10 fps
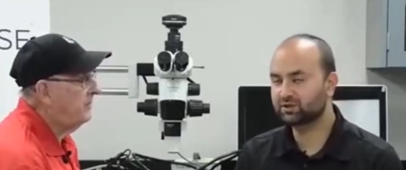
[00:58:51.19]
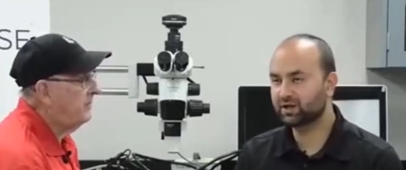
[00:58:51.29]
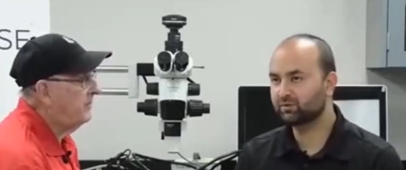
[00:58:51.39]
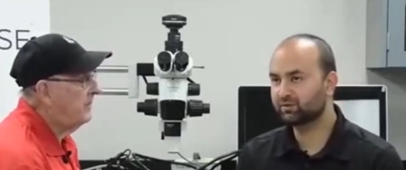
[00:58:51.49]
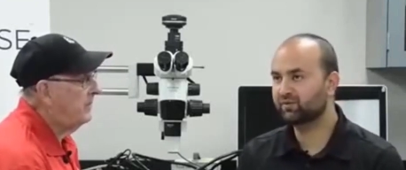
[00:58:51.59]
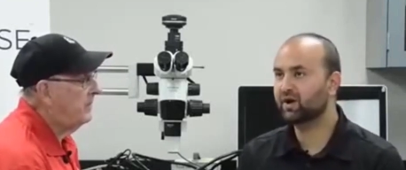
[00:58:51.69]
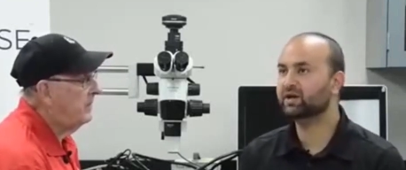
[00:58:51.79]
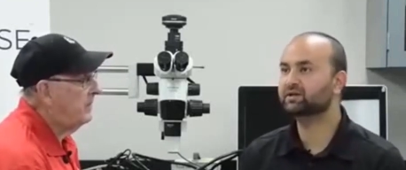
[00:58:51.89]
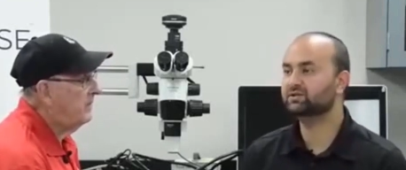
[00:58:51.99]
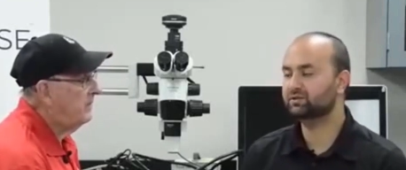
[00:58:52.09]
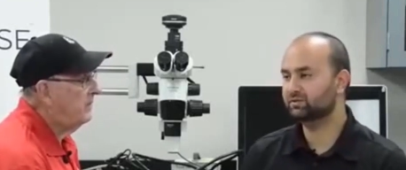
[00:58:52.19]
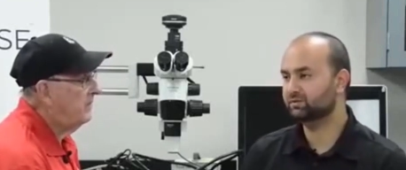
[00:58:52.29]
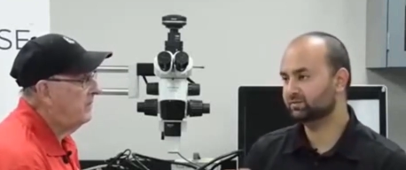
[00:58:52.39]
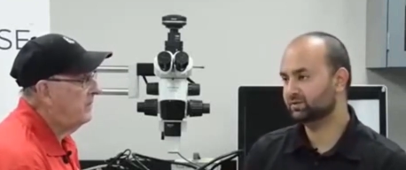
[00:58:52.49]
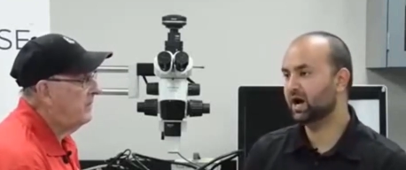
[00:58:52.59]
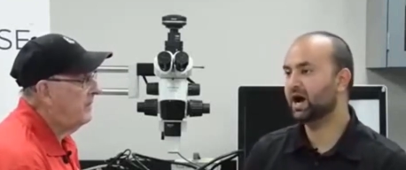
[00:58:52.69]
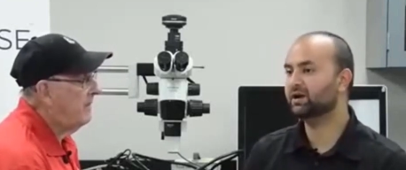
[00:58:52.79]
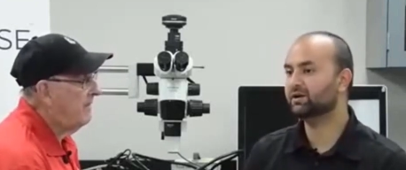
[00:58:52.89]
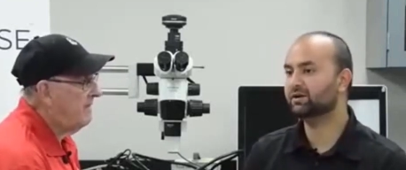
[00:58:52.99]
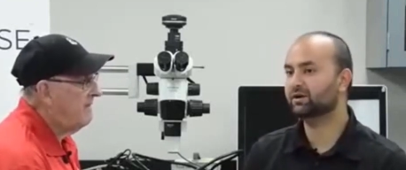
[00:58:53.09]
Speaker 1: that I would find to to
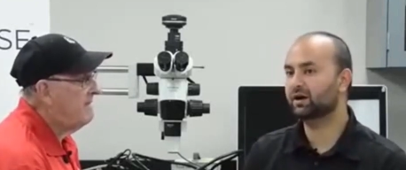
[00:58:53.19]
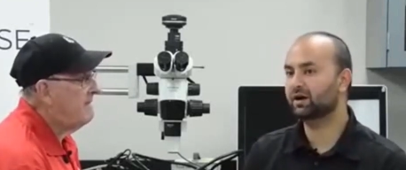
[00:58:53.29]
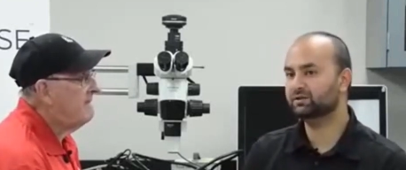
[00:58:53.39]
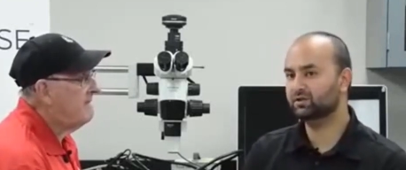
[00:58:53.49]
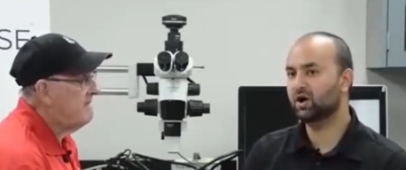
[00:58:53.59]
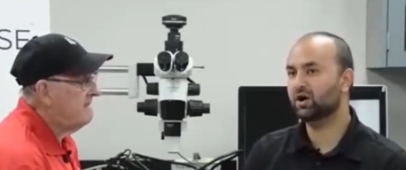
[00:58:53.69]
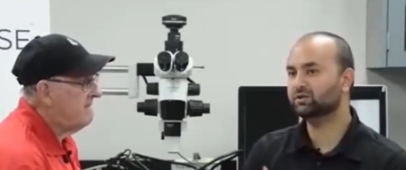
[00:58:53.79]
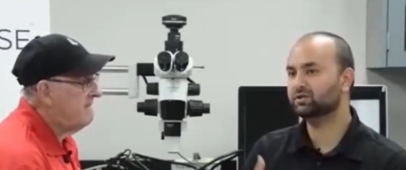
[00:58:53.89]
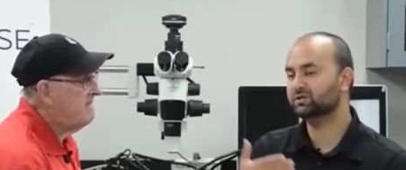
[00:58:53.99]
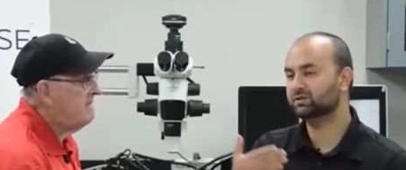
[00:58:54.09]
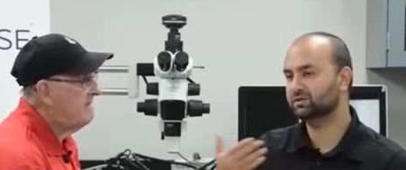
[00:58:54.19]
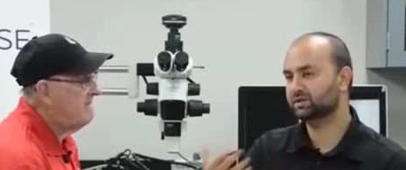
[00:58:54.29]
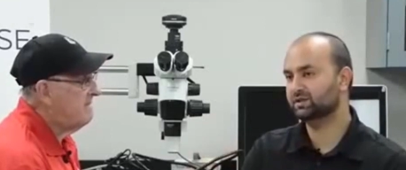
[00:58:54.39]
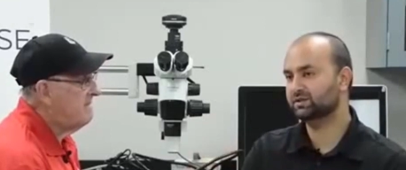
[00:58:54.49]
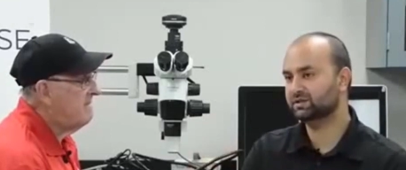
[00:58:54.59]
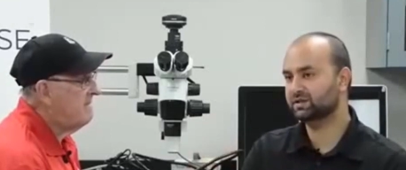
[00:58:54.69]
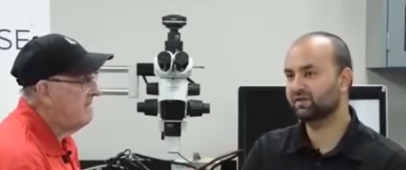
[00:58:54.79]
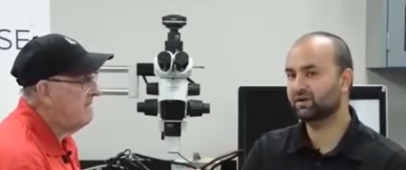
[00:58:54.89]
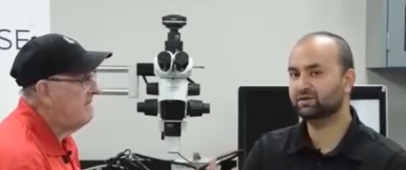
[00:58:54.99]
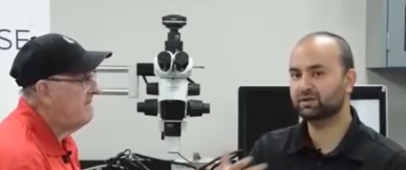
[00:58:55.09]
hire a dog to to sniff
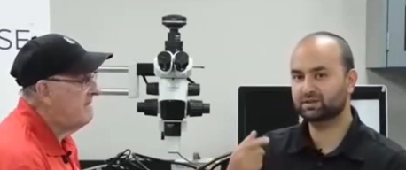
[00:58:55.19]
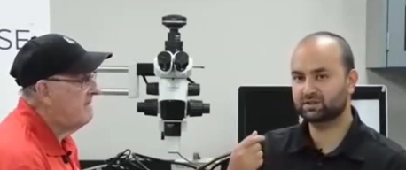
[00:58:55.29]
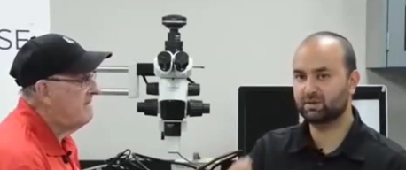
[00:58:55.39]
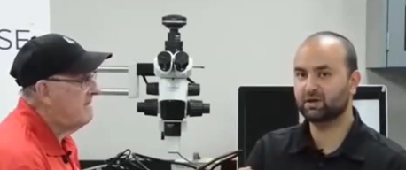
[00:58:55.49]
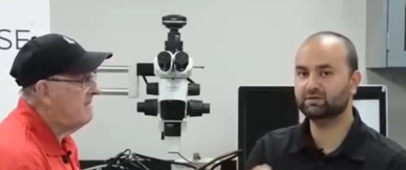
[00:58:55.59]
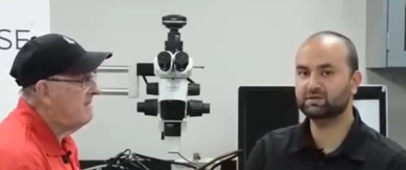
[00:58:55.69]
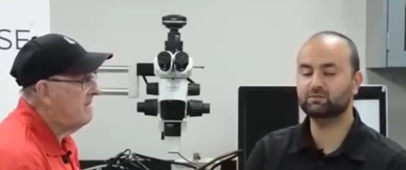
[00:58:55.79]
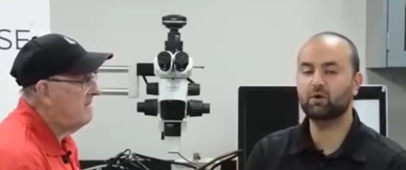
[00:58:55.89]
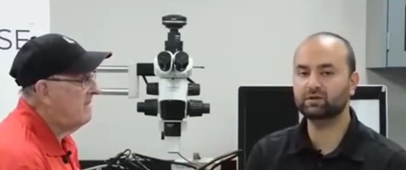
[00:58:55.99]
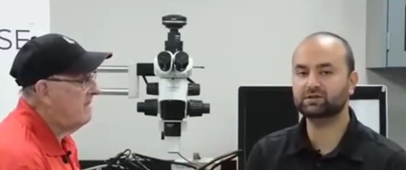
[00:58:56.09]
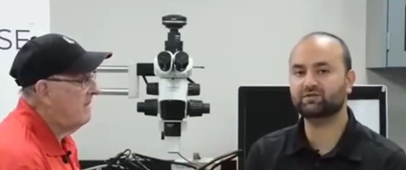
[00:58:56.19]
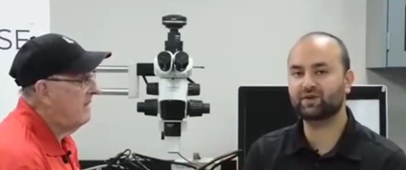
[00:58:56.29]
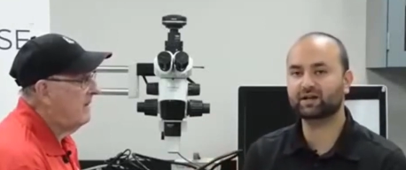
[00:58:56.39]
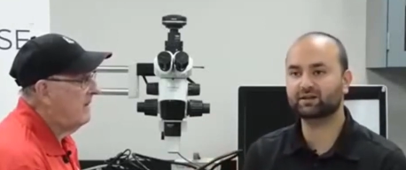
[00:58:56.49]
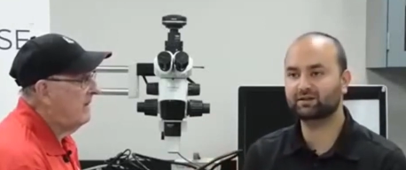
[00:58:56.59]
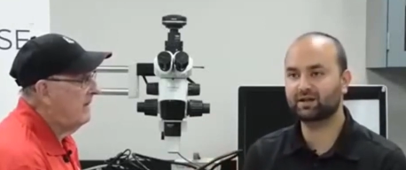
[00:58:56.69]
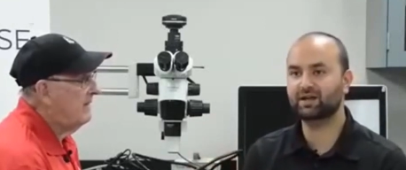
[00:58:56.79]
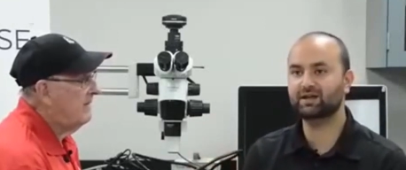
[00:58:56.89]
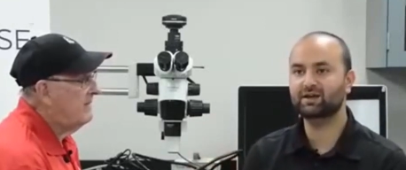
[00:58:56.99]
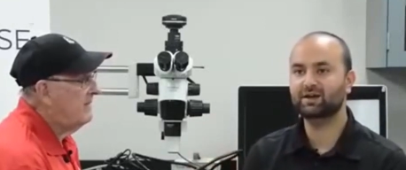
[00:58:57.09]
out the smell of smoke is the fact that
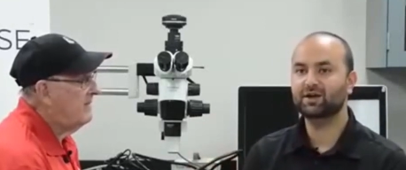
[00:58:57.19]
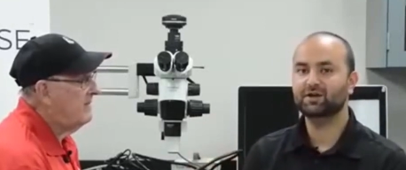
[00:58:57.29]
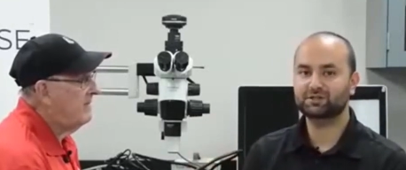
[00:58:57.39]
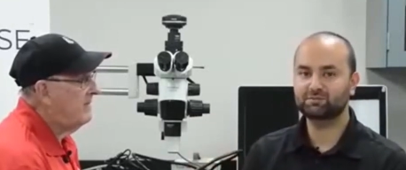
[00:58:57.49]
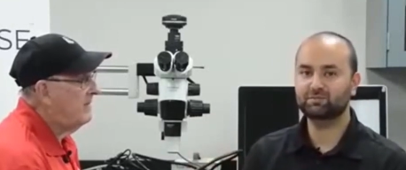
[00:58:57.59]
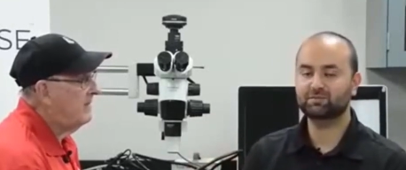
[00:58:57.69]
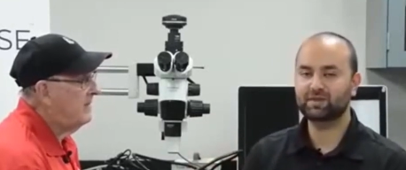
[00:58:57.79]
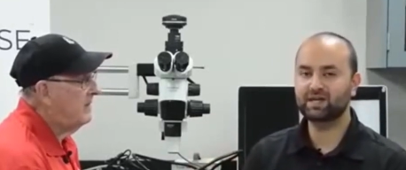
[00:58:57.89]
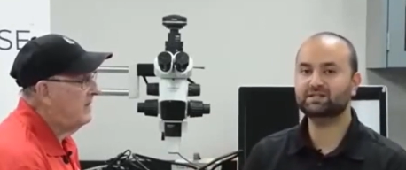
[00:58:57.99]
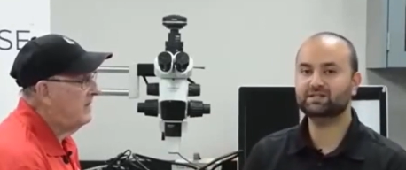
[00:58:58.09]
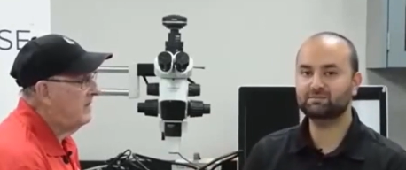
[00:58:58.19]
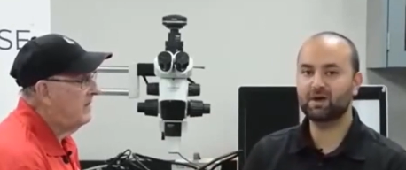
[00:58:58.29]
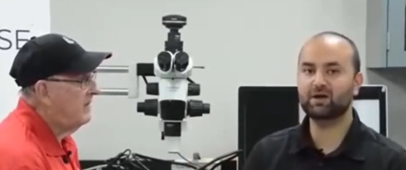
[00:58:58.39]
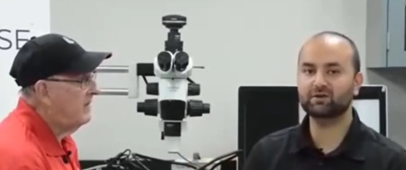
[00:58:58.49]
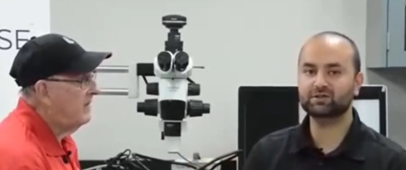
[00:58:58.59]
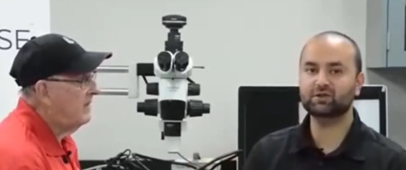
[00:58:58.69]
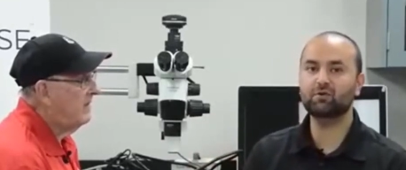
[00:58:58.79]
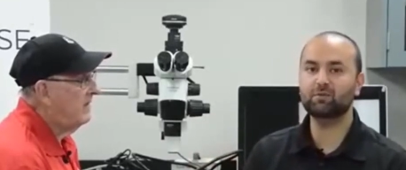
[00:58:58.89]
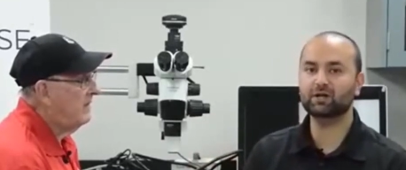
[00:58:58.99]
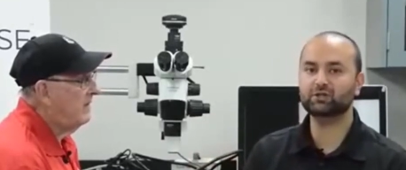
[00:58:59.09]
they they smell so
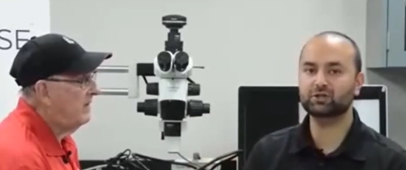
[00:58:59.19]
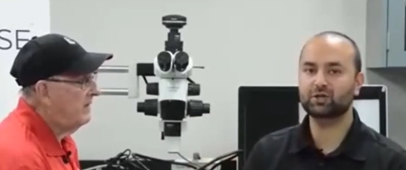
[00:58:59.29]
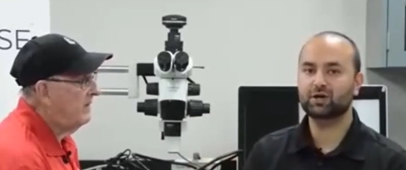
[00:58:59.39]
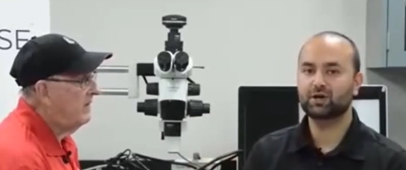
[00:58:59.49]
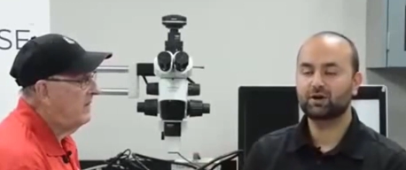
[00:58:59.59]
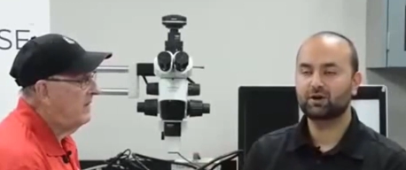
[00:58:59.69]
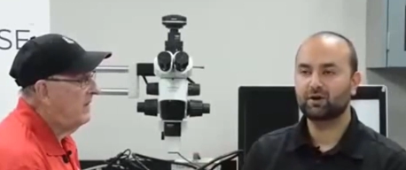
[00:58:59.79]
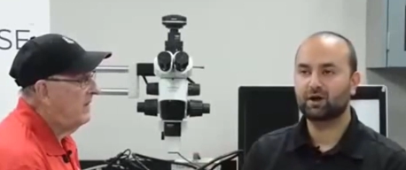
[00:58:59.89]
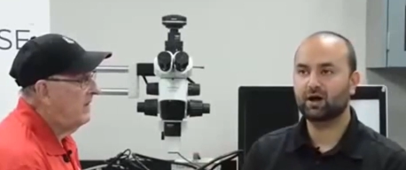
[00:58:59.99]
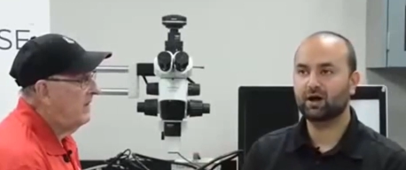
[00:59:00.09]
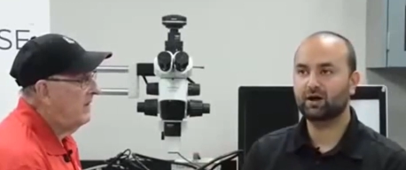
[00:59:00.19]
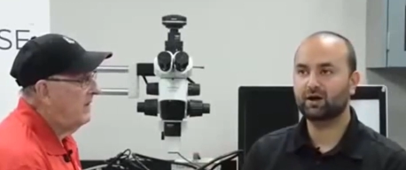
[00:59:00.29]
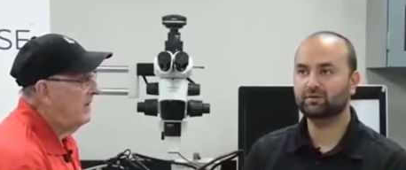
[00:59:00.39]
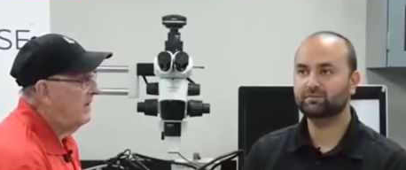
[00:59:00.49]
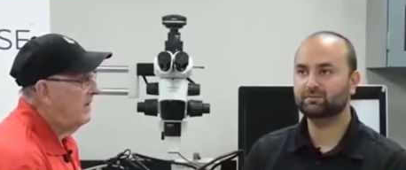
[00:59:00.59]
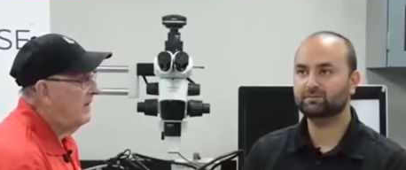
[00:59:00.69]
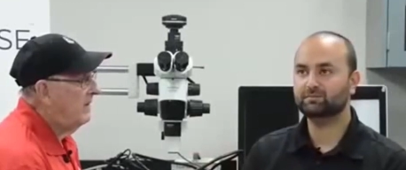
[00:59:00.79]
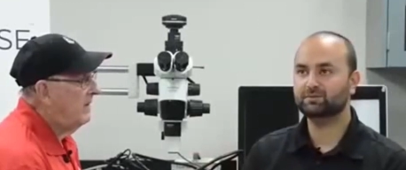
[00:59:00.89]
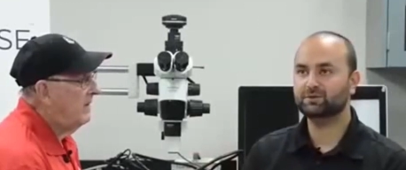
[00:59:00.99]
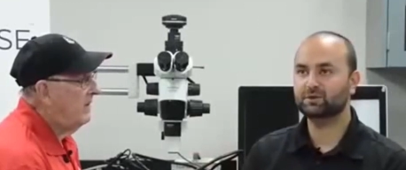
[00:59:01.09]
much, uh,
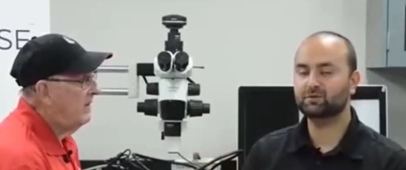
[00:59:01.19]
so